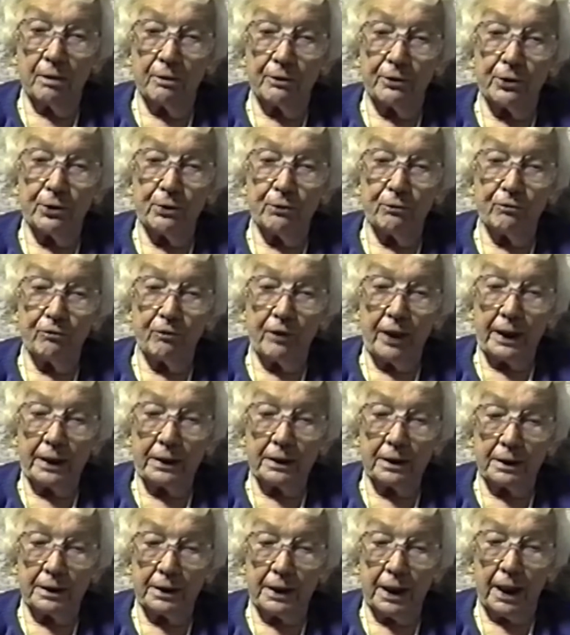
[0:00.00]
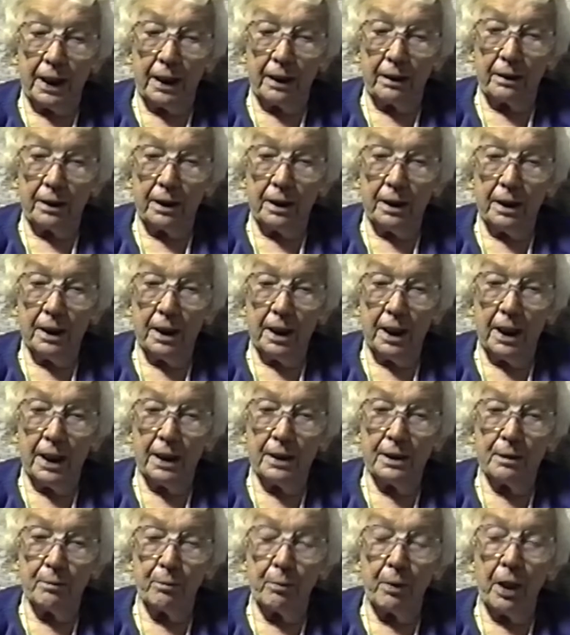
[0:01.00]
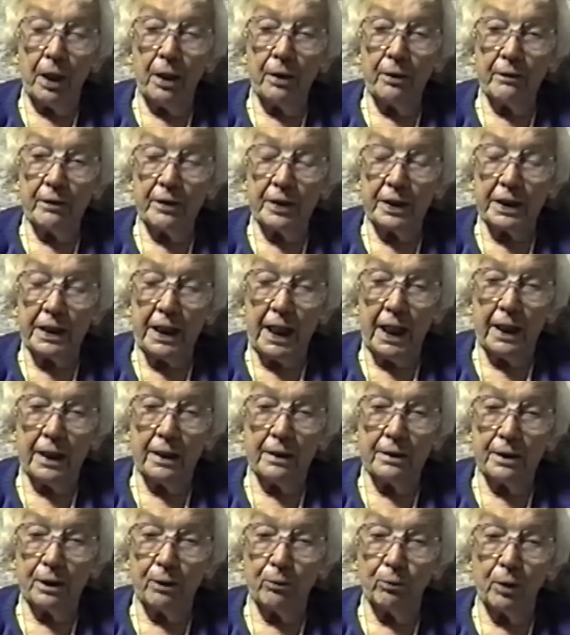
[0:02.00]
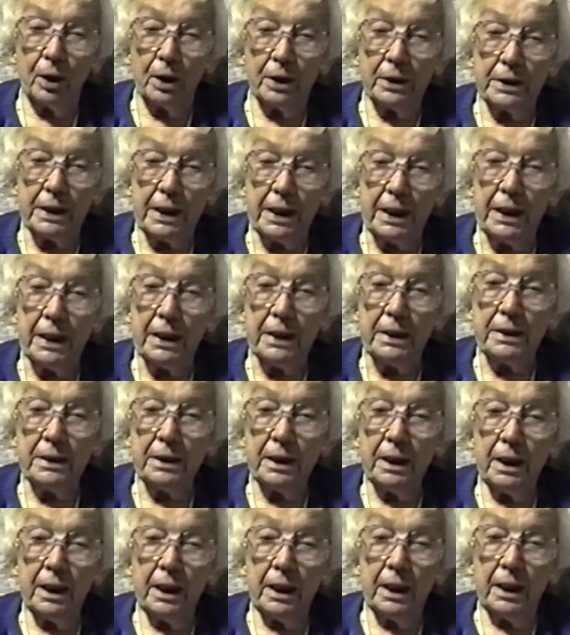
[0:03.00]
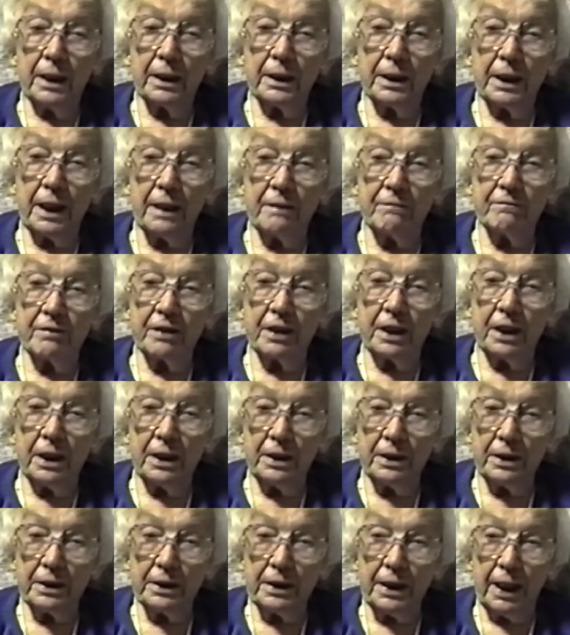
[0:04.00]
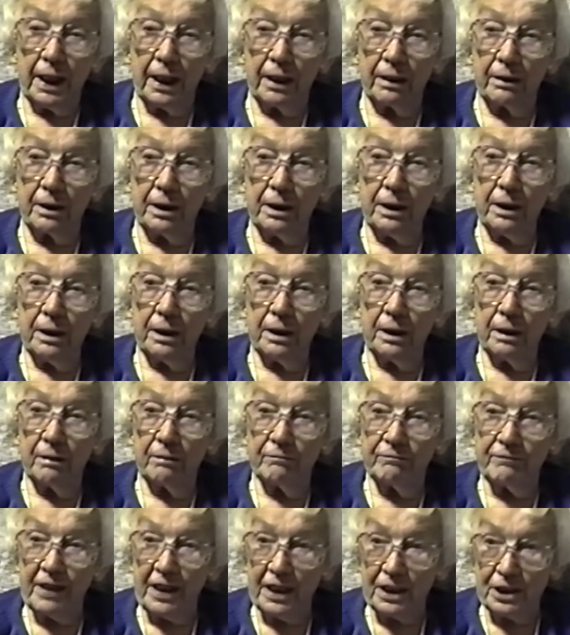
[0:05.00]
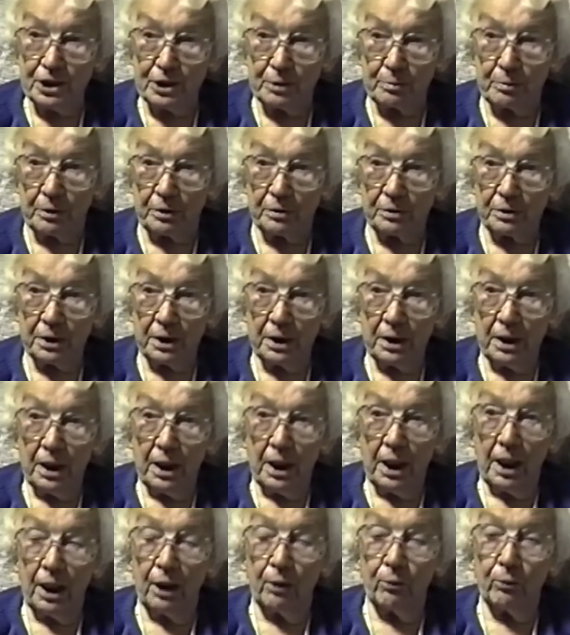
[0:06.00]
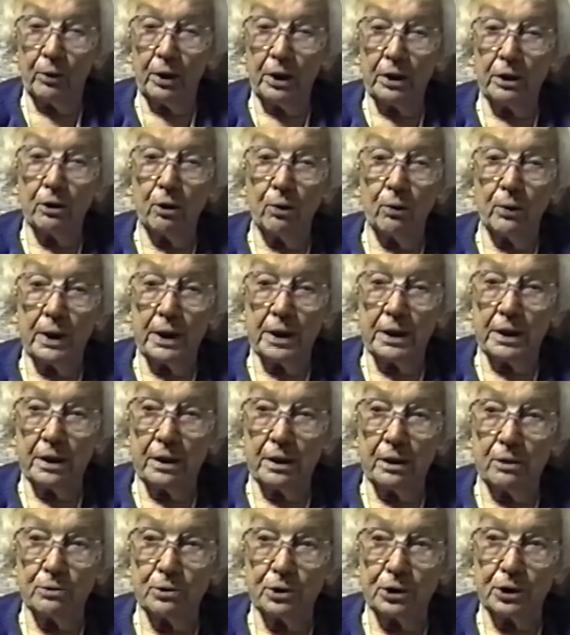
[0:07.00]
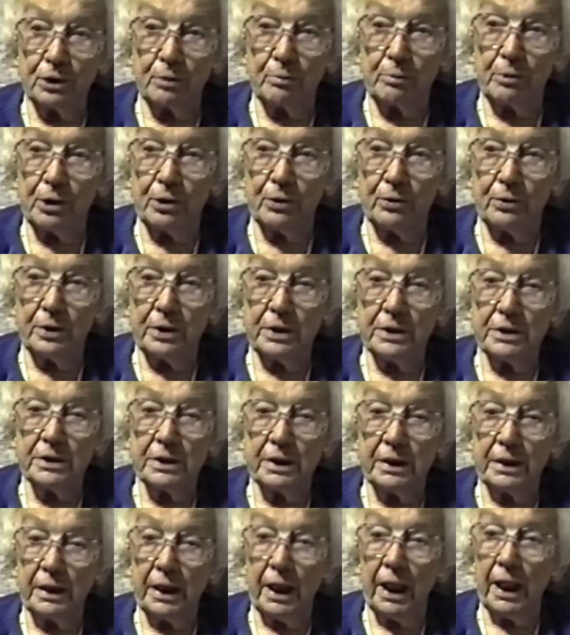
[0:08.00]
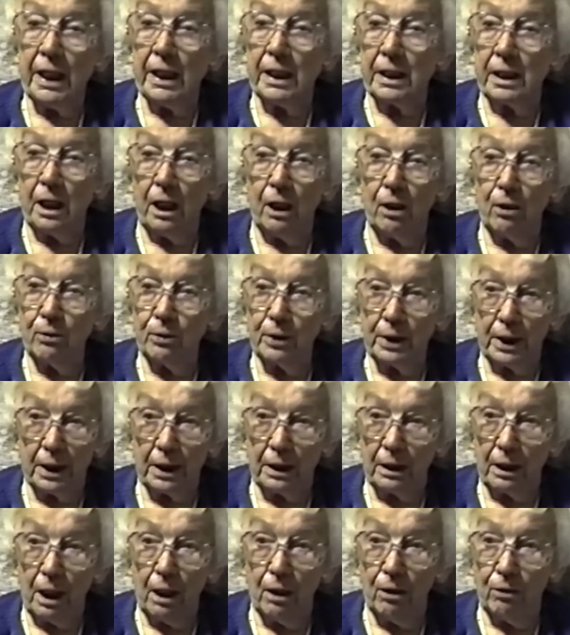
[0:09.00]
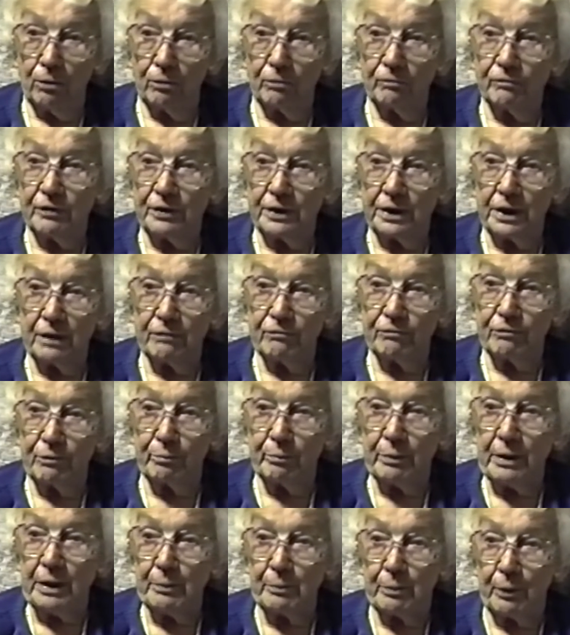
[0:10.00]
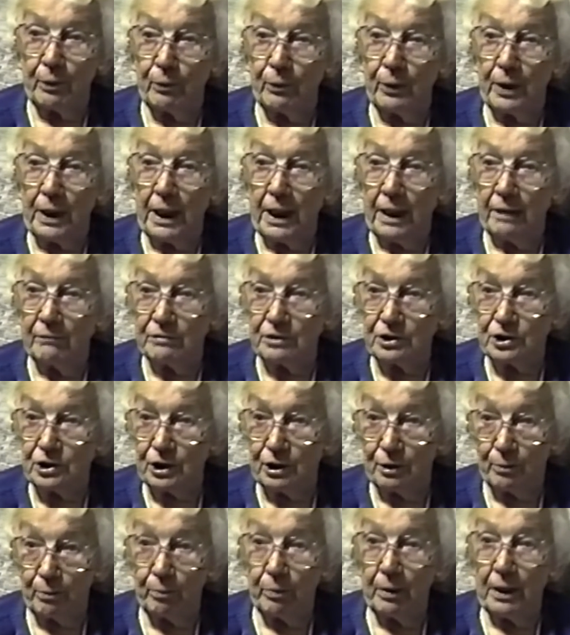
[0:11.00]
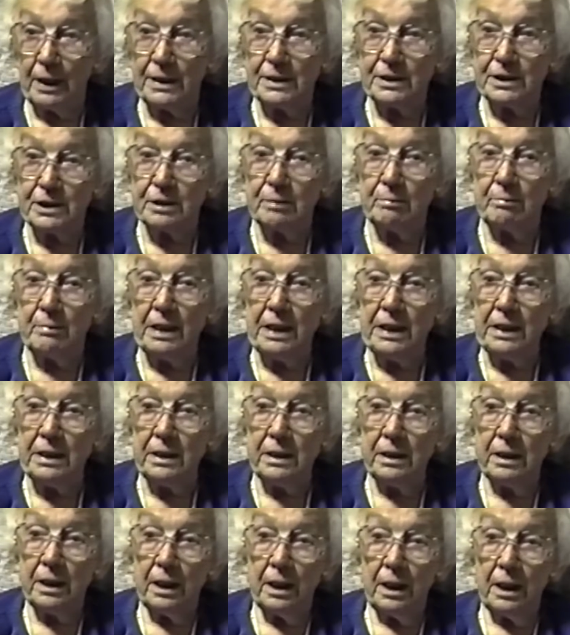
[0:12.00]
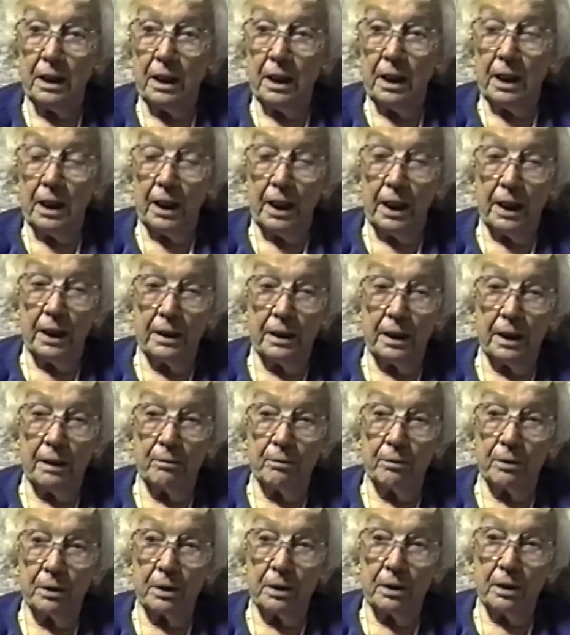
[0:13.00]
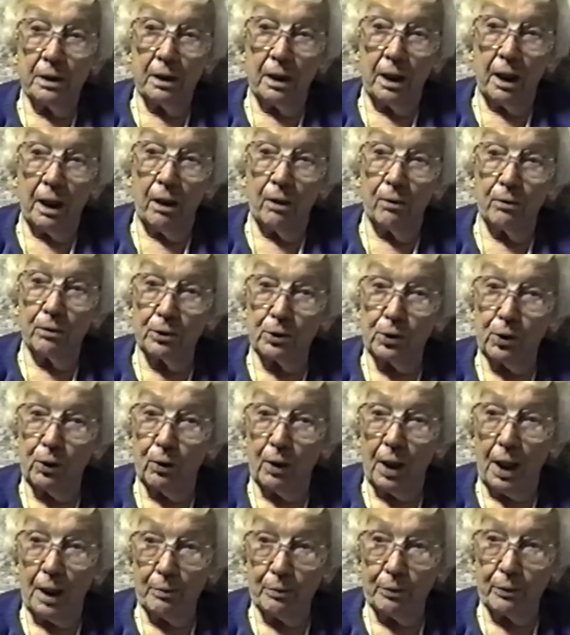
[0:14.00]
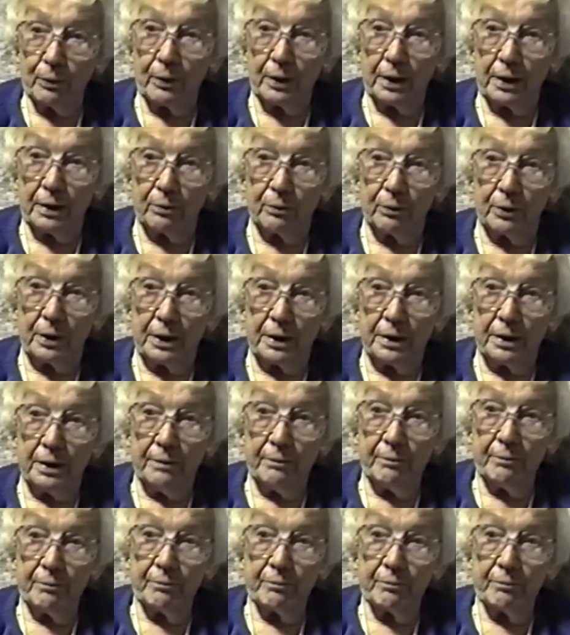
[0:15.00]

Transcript: through Franklin County, and the part of the county that wasn't hit gave the other county vegetables. And we'd go into those communities and can all day long for different people. We'd have a certain place to meet, and they would all cooperate with it.